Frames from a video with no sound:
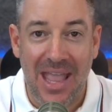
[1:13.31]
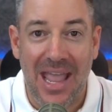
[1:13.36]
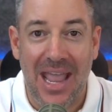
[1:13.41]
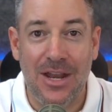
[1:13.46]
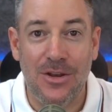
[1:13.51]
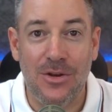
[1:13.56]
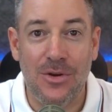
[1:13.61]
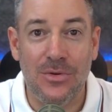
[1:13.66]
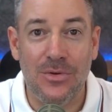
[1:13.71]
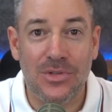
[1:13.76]

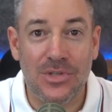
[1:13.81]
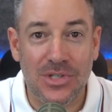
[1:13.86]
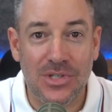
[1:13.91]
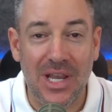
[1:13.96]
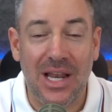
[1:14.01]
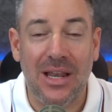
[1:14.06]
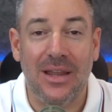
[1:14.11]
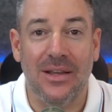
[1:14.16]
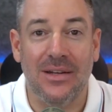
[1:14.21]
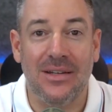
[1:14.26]
and you
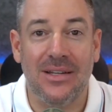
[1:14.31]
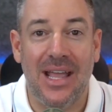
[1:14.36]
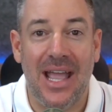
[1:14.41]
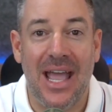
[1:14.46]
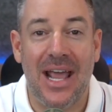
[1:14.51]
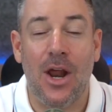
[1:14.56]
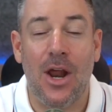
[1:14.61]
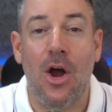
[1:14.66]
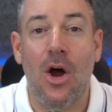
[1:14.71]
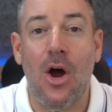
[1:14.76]
sell it
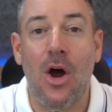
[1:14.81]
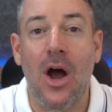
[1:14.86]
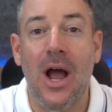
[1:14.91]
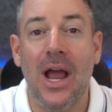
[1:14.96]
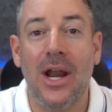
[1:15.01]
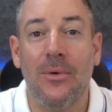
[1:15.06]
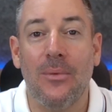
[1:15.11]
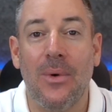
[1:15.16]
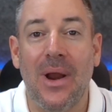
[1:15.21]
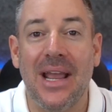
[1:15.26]
at a
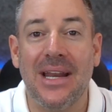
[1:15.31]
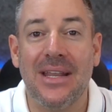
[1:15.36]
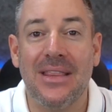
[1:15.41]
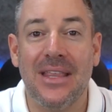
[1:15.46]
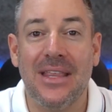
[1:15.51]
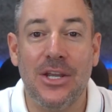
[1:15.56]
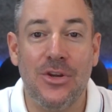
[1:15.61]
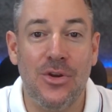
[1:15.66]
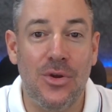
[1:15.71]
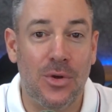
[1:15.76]
higher rate
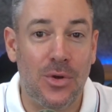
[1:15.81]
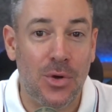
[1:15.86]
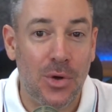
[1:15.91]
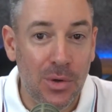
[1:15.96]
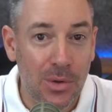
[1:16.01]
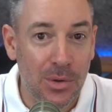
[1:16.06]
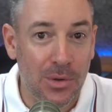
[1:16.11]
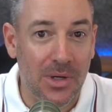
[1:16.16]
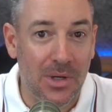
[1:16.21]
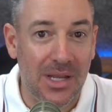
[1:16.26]
than you
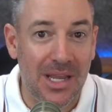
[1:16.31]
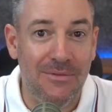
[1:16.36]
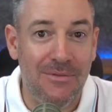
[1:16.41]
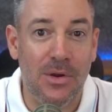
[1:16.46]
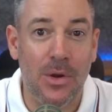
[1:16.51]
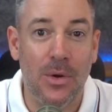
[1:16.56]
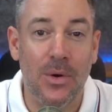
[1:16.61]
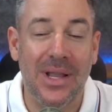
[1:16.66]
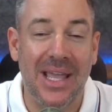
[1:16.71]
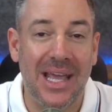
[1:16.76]
could if
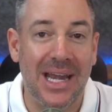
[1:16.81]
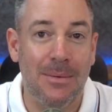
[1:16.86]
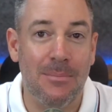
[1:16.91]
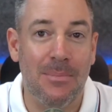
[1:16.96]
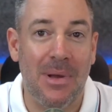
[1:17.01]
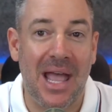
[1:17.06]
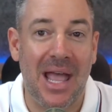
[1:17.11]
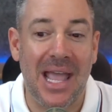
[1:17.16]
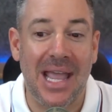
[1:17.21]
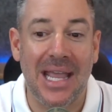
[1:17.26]
you're getting
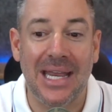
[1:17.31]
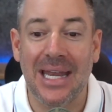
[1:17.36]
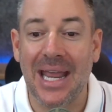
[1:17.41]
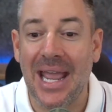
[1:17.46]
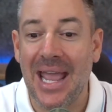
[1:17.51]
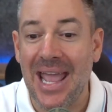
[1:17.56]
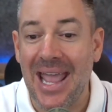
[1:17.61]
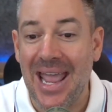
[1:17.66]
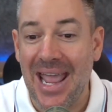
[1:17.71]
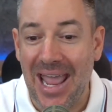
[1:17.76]
paid
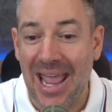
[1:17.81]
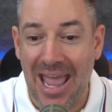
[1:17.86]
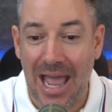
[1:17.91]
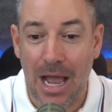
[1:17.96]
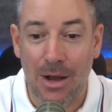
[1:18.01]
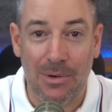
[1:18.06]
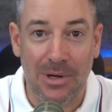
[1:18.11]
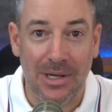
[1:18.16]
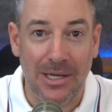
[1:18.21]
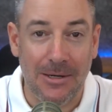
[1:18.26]

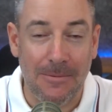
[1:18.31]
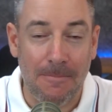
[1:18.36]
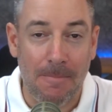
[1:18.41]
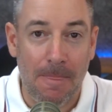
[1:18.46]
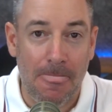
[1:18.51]
hourly.